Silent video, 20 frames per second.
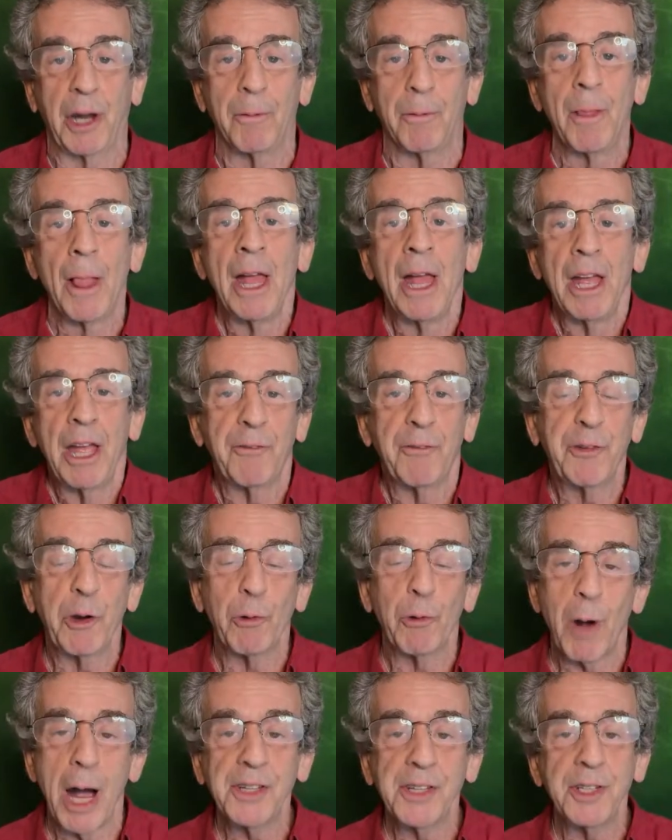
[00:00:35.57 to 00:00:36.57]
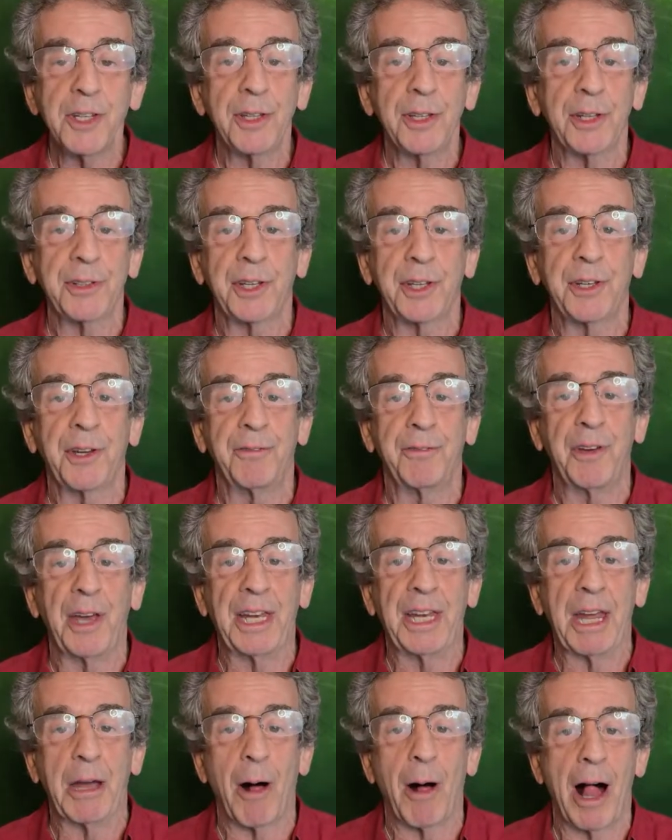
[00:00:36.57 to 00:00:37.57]
So if you're watching this as a
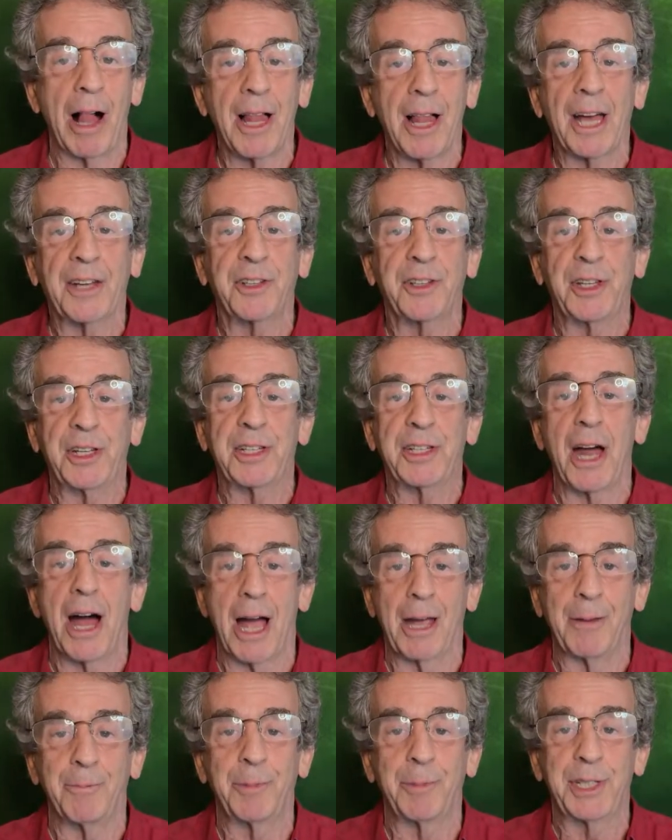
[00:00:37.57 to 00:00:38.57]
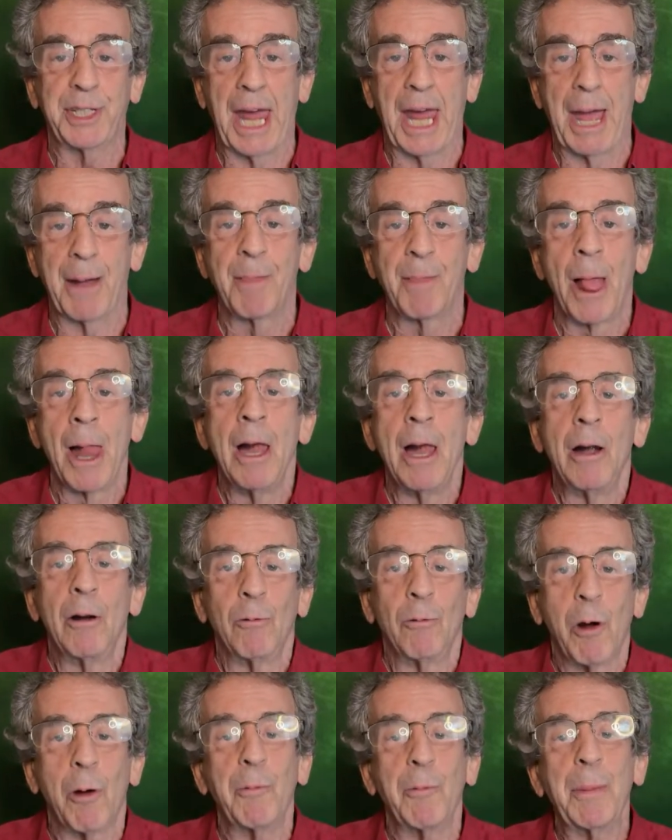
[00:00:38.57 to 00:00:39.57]
video, I'll actually timestamp
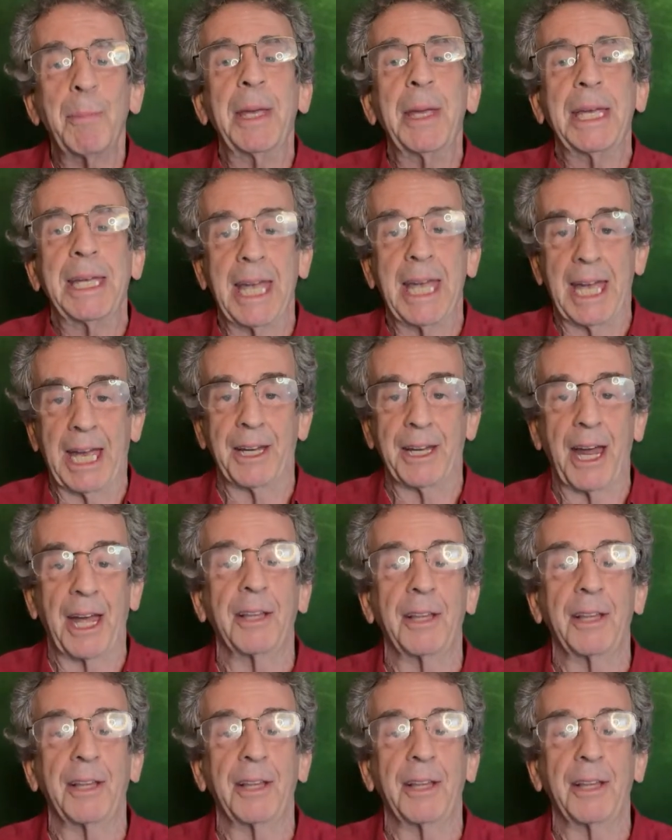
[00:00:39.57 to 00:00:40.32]
when we begin.